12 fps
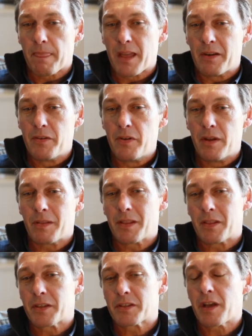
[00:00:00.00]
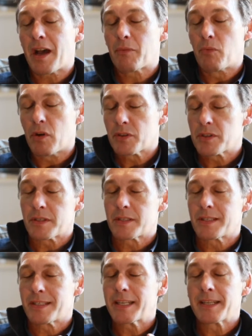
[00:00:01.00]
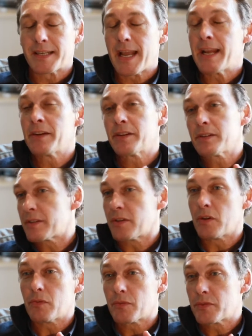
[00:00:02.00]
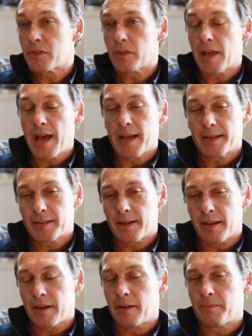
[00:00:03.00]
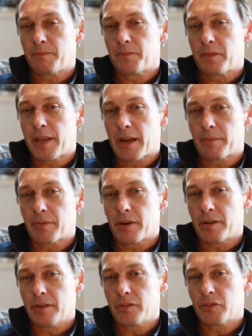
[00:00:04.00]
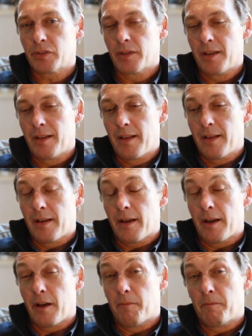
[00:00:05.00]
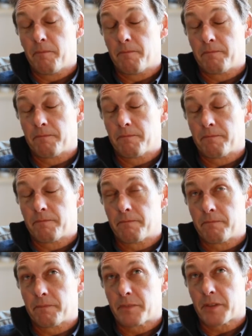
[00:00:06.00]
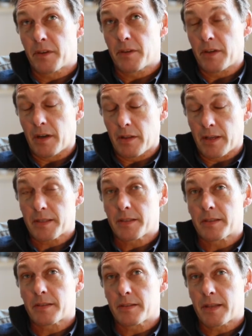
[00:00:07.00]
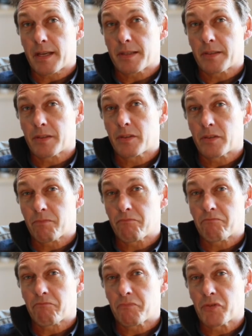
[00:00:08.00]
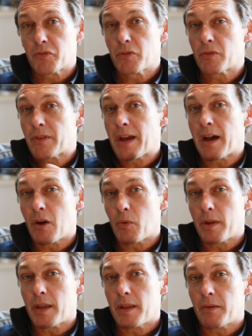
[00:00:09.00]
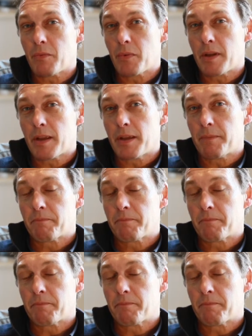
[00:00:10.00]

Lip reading: the site didn't lend itself to that approach. So yeah, that's sort of how we